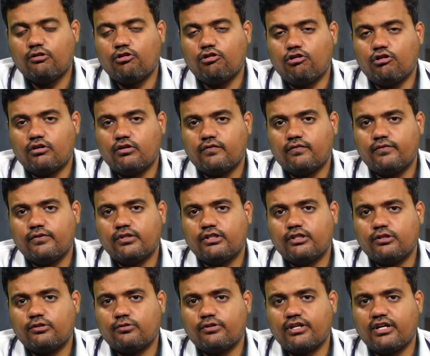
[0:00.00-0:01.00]
or
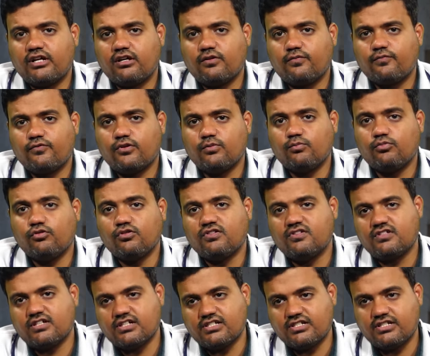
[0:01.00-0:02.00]
whether to take up for both
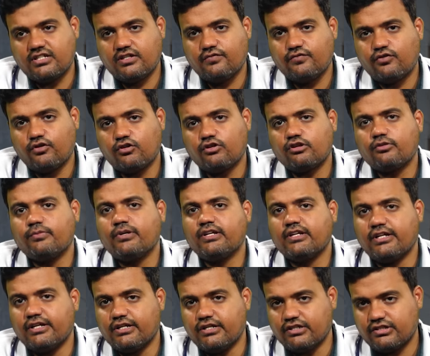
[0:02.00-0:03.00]
surgery followed by
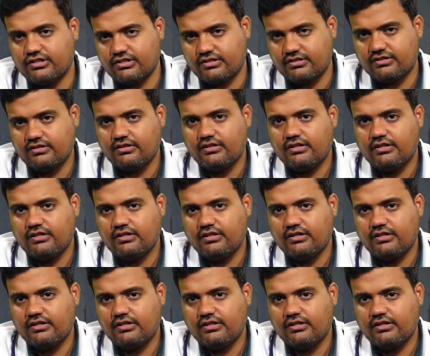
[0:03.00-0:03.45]
radiation.